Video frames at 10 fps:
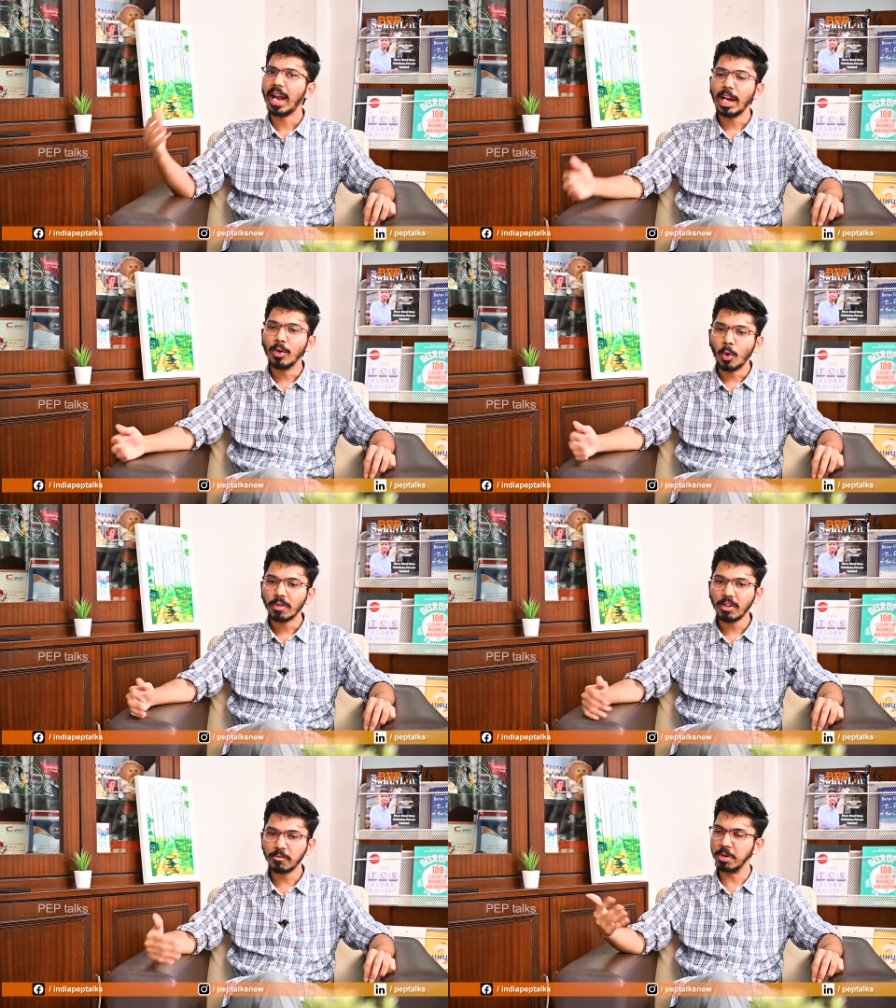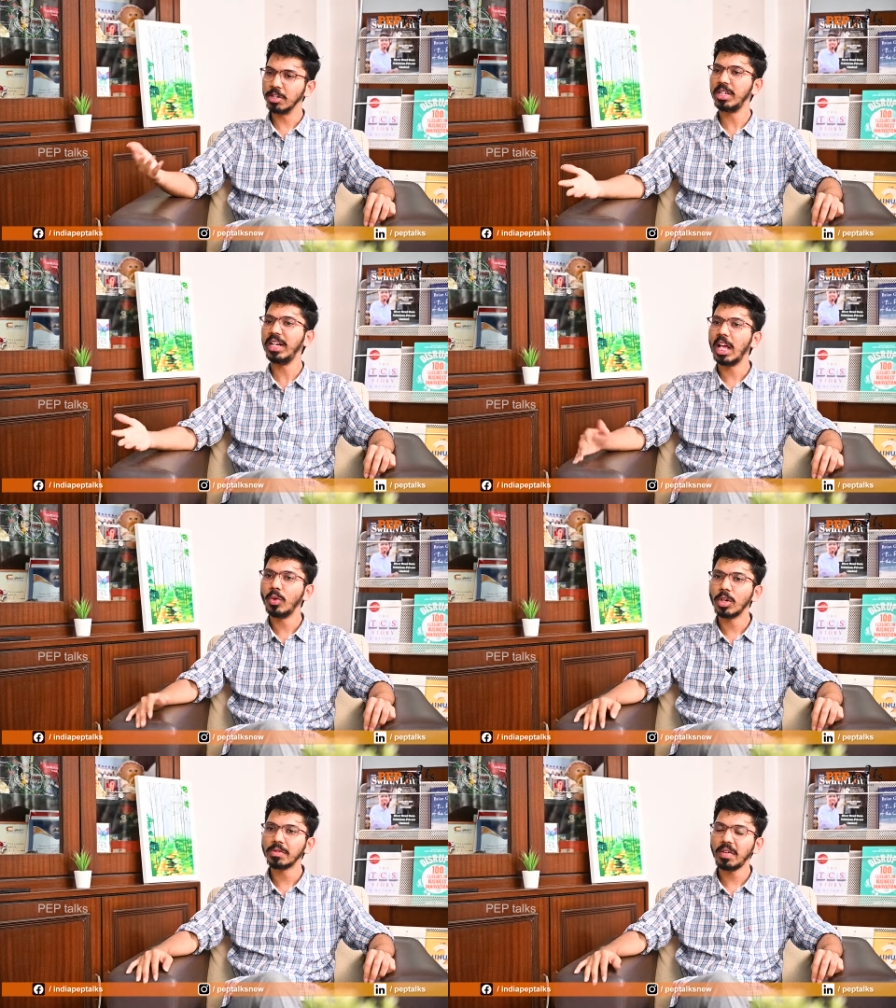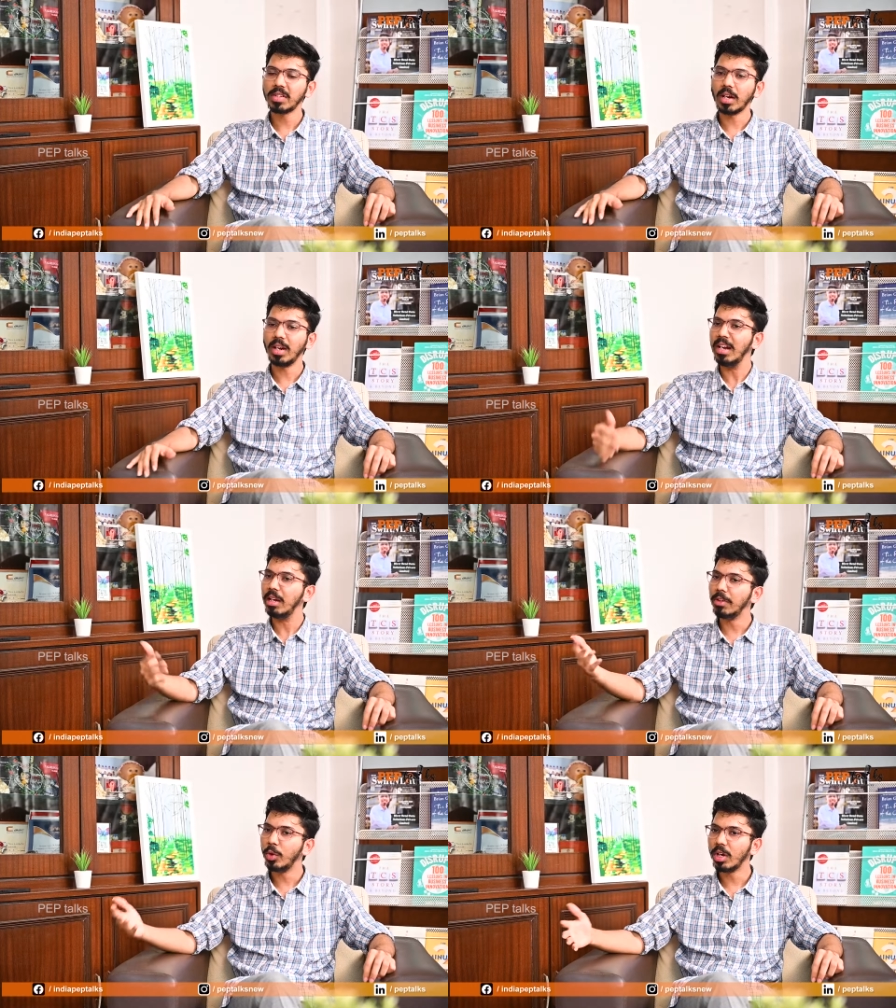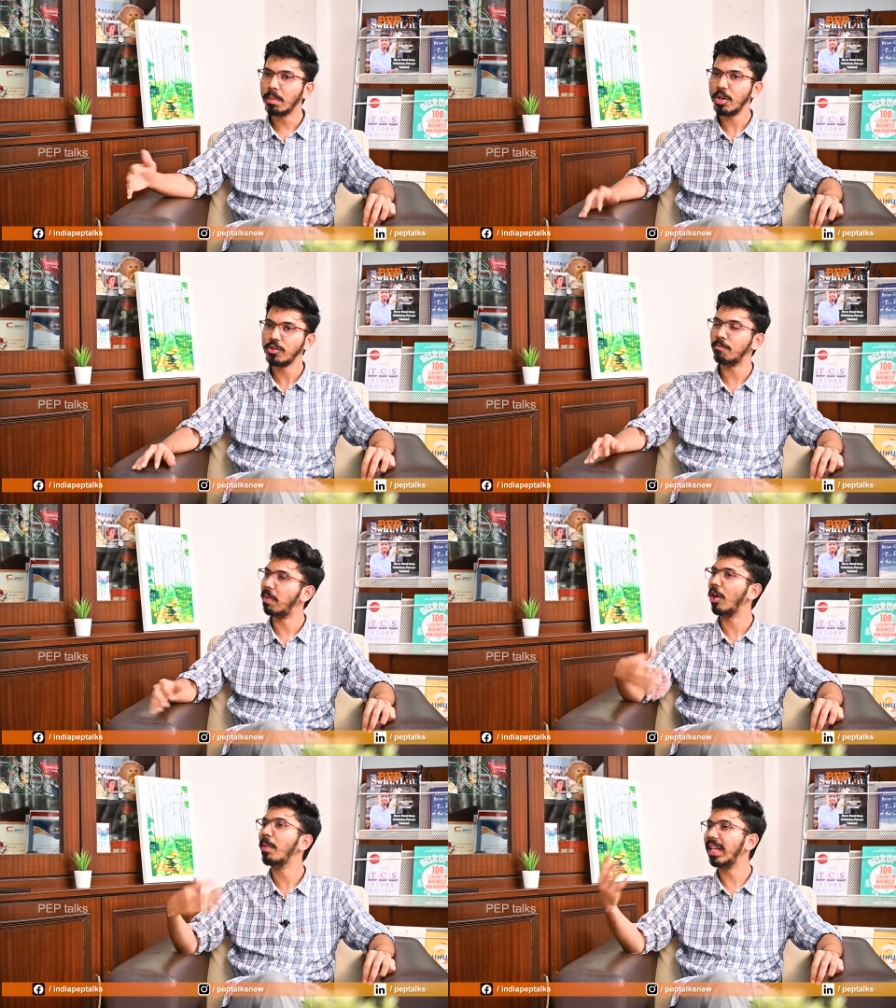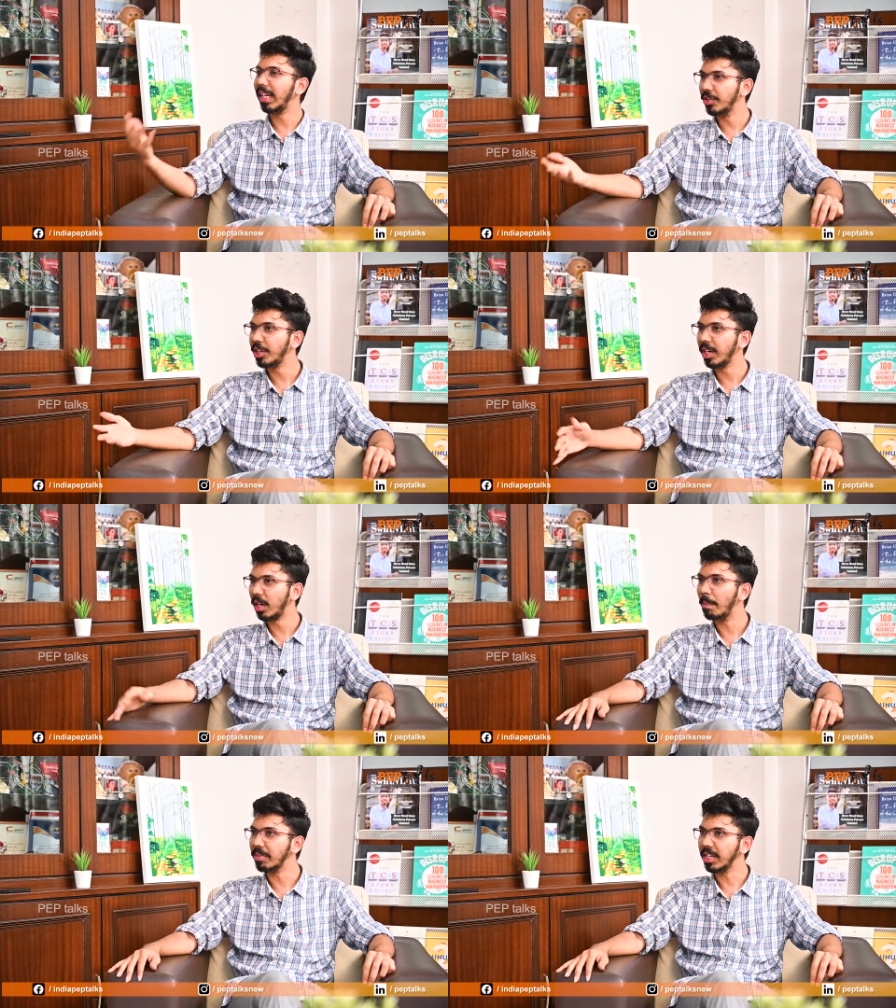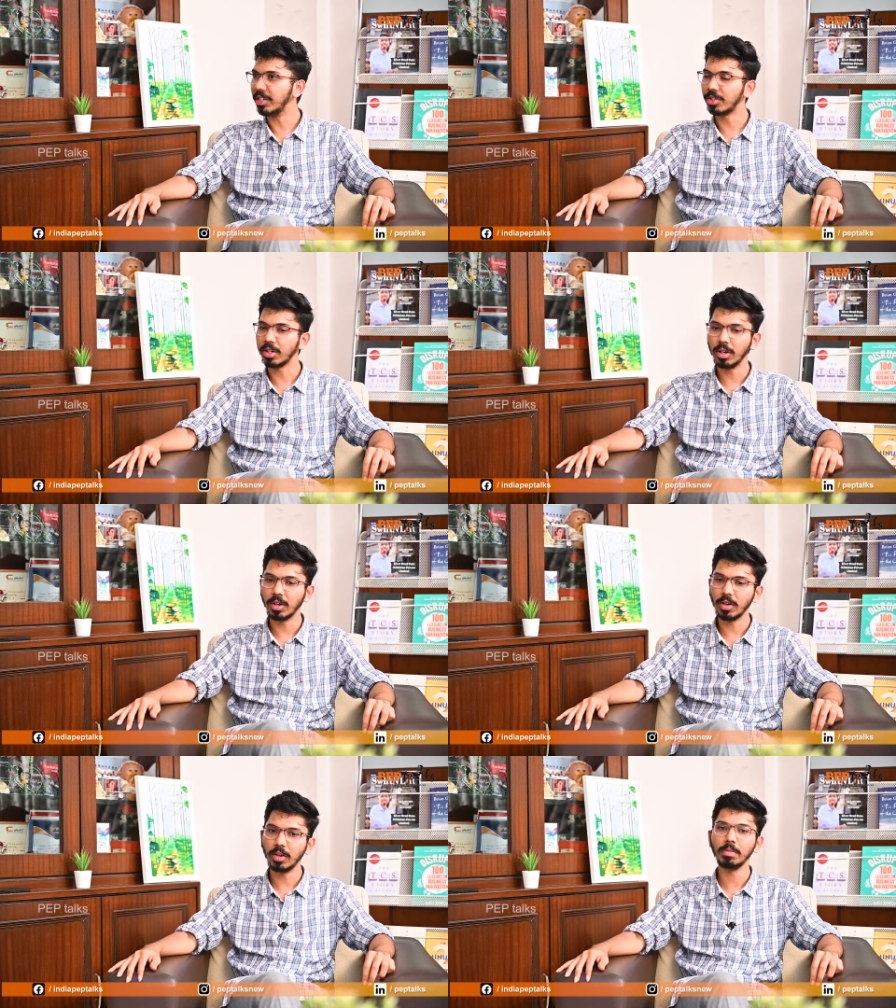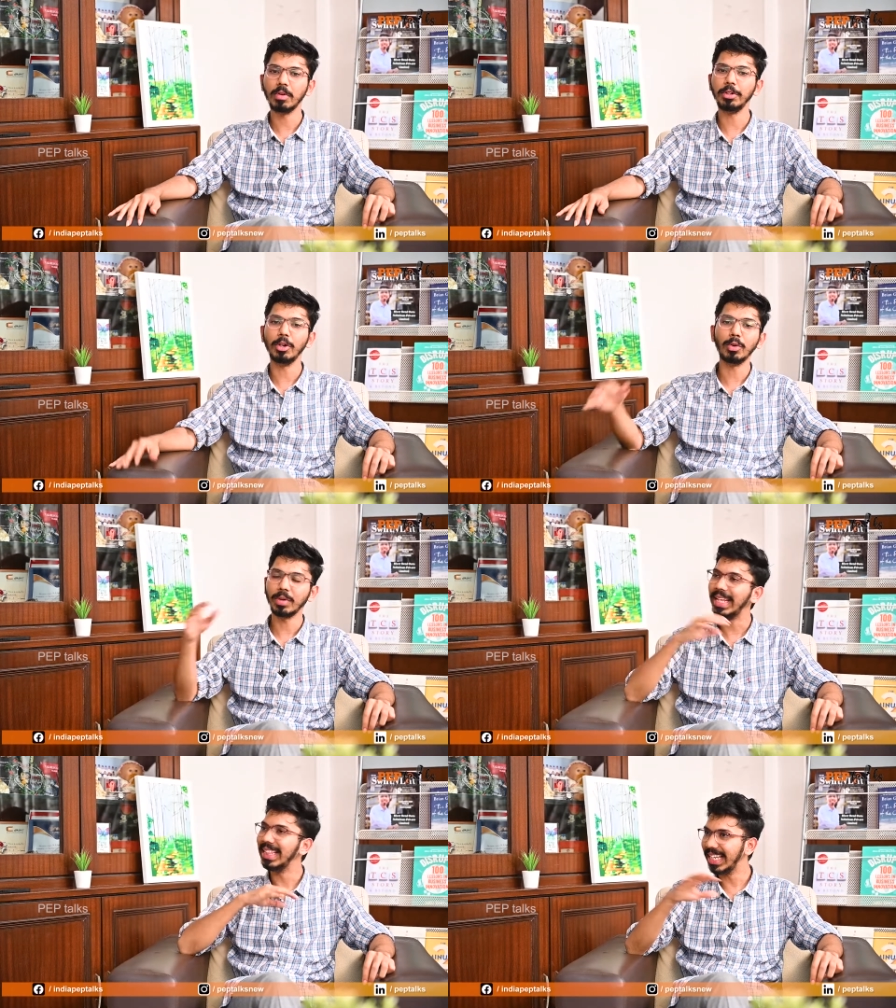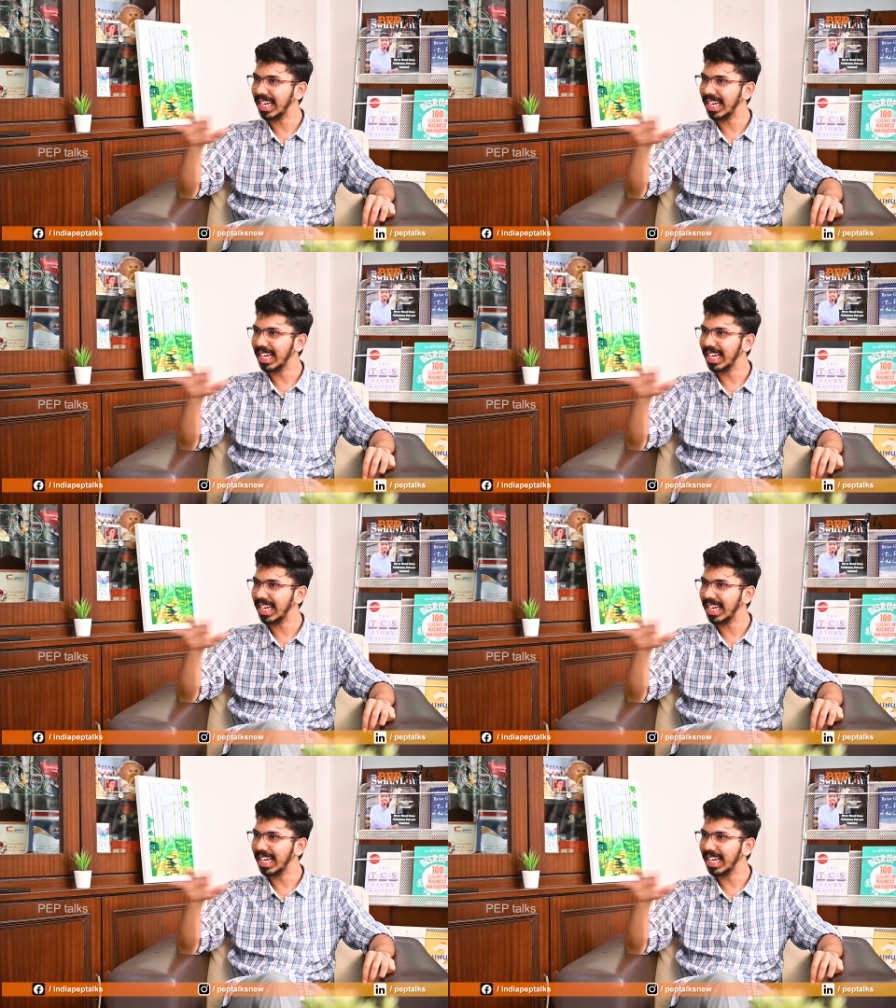And what we have personally done was, we have started interviewing a bunch of biomedical engineering companies, in the